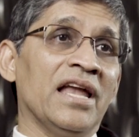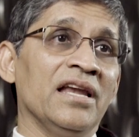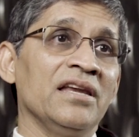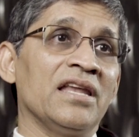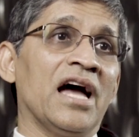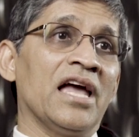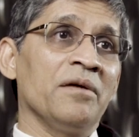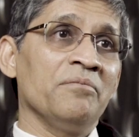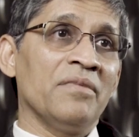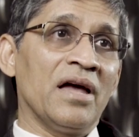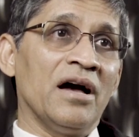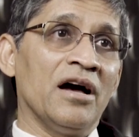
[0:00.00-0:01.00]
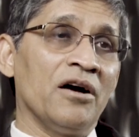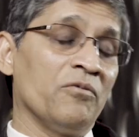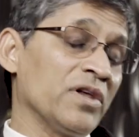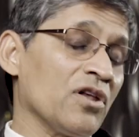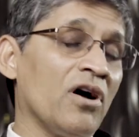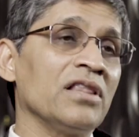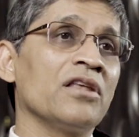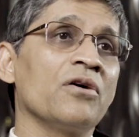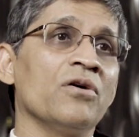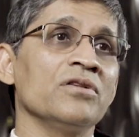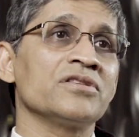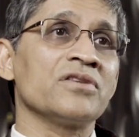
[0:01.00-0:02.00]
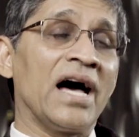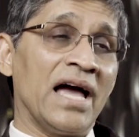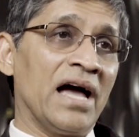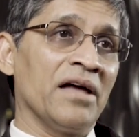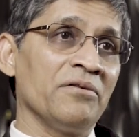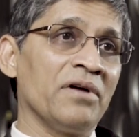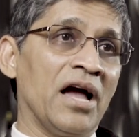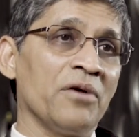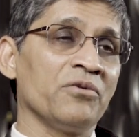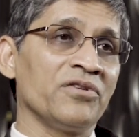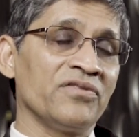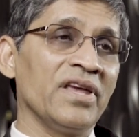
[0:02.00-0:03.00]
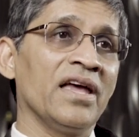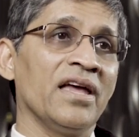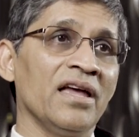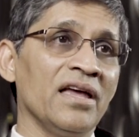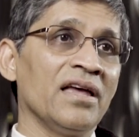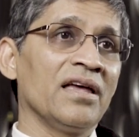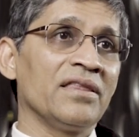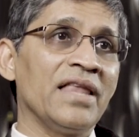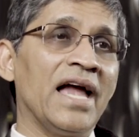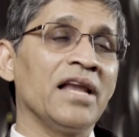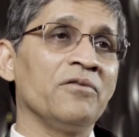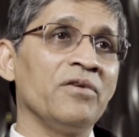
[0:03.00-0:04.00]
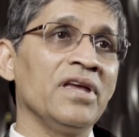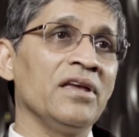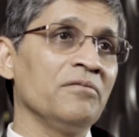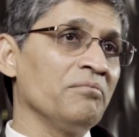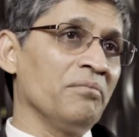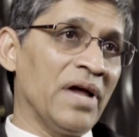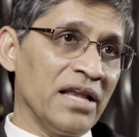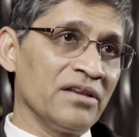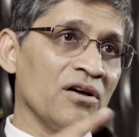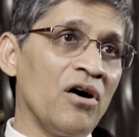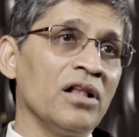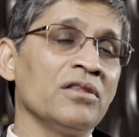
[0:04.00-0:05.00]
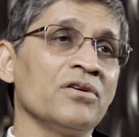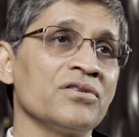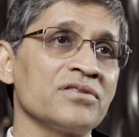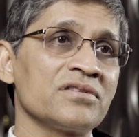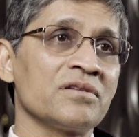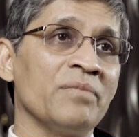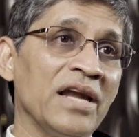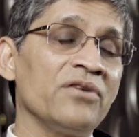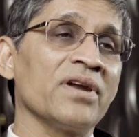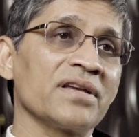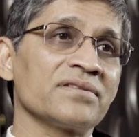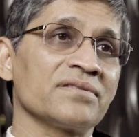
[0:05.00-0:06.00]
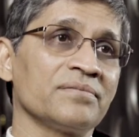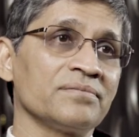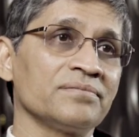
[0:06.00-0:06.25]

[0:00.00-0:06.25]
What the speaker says: in time, with all the goals. So I would say that we met all those metrics.